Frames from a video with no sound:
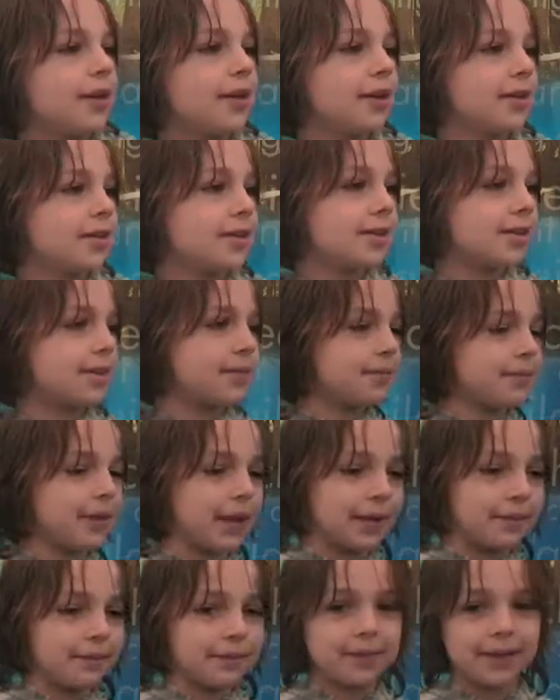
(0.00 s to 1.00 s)
could
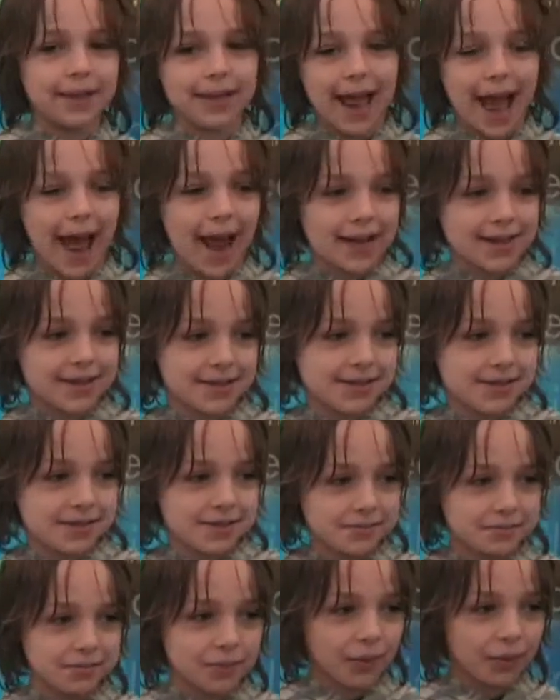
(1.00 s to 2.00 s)
like
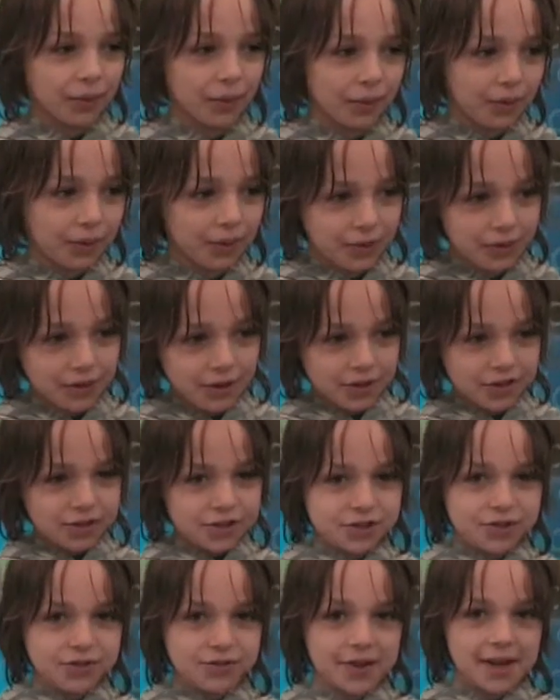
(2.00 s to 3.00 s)
plant more
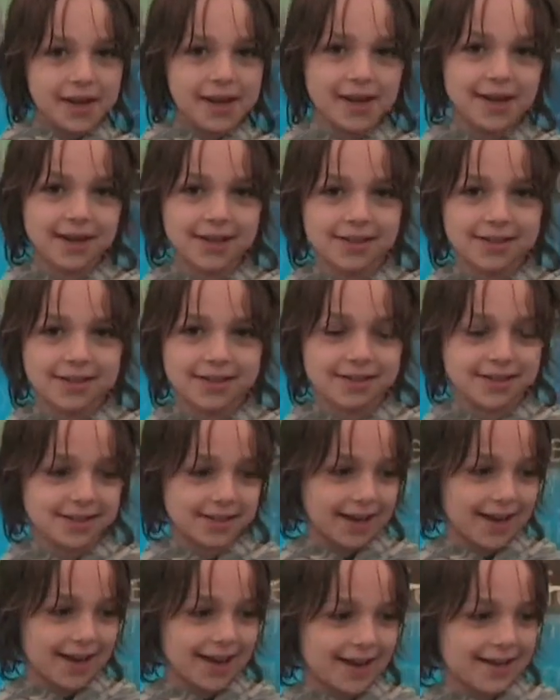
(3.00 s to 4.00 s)
trees
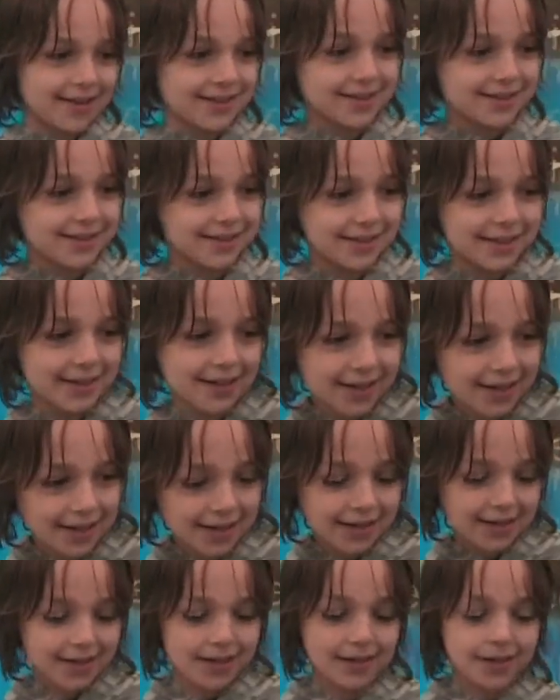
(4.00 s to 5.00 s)
and
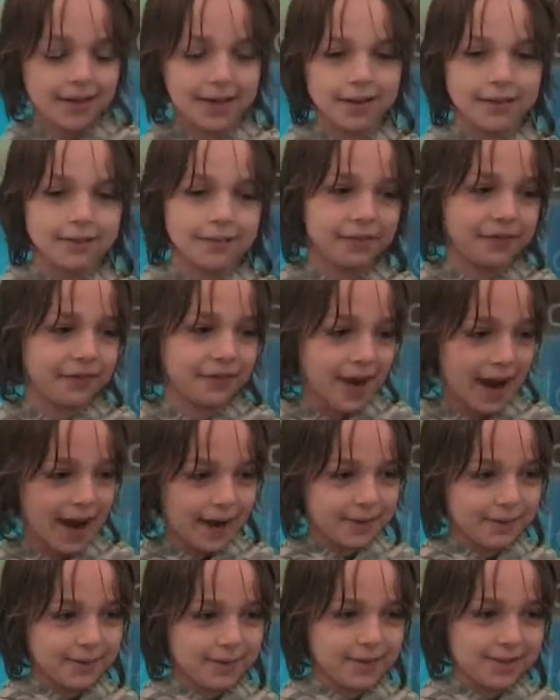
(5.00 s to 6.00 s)
um,
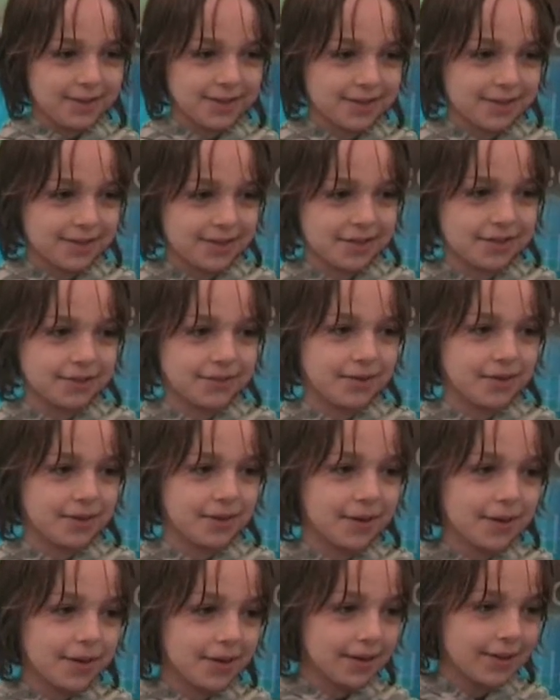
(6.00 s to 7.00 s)
flowers to
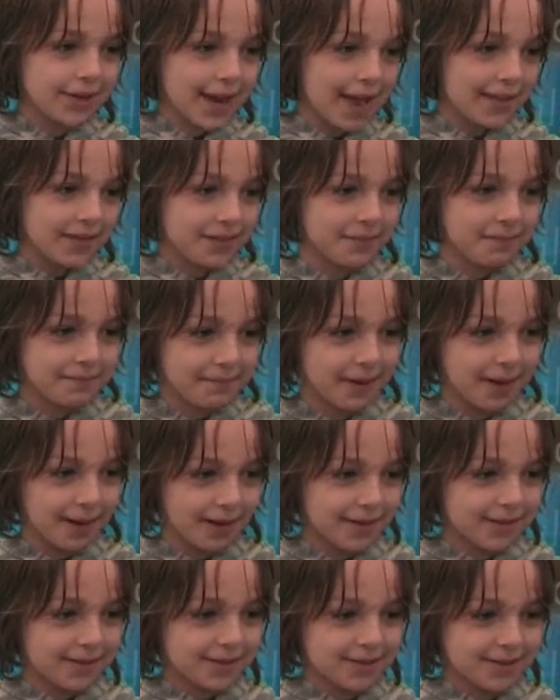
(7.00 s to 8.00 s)
let the
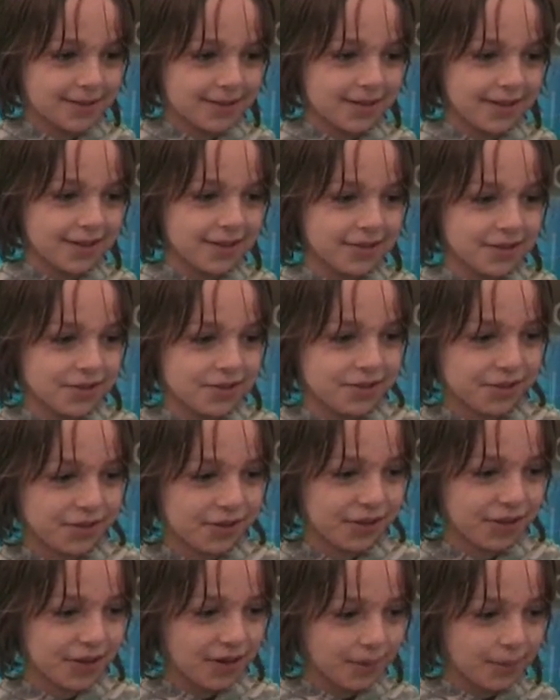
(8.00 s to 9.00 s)
bugs
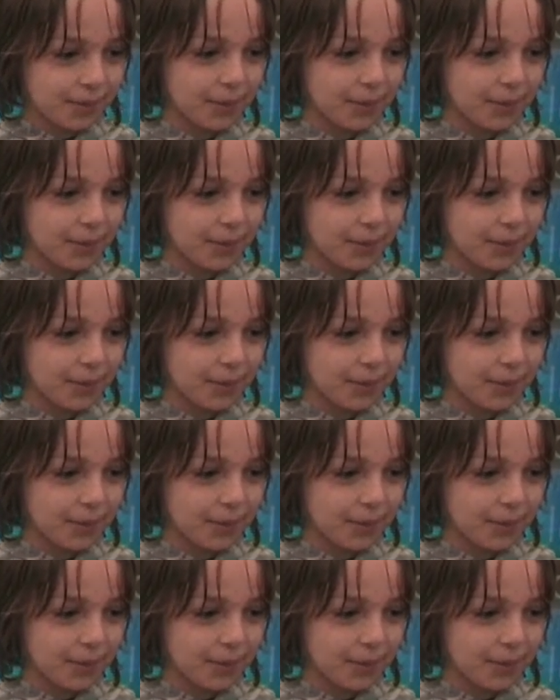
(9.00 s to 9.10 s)
enjoy our